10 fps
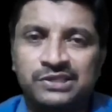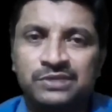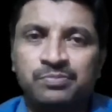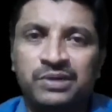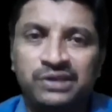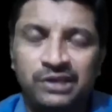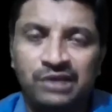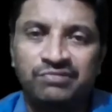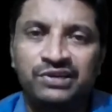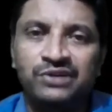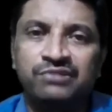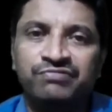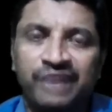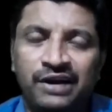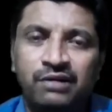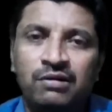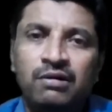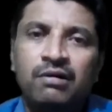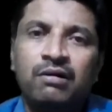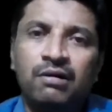But here we need to find
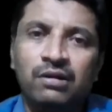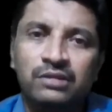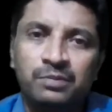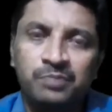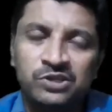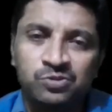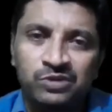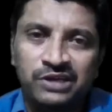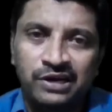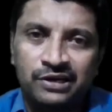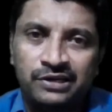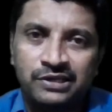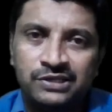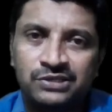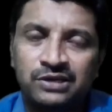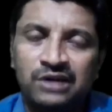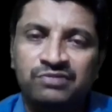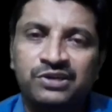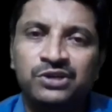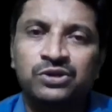all the possible candidate keys and we
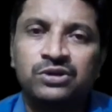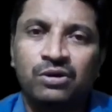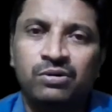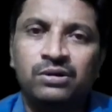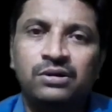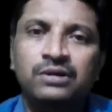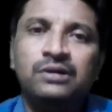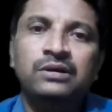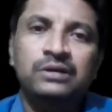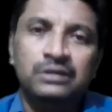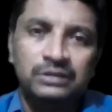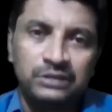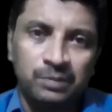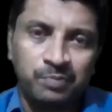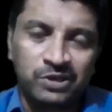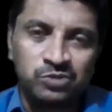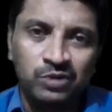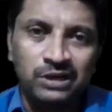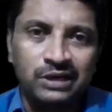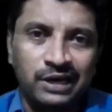need to count the possible
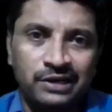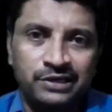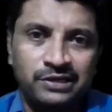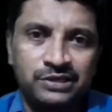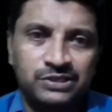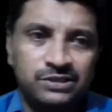candidate keys.